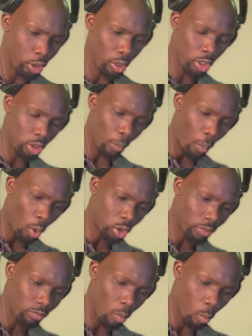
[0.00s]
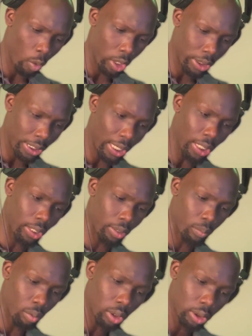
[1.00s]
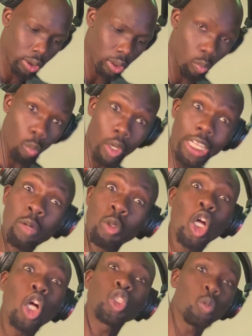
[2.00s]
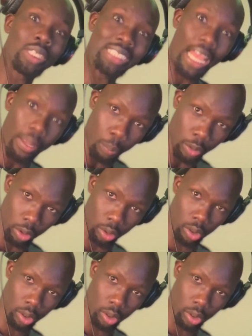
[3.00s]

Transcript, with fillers: there's a post of him with Jalen Brunson when he was also in diapers.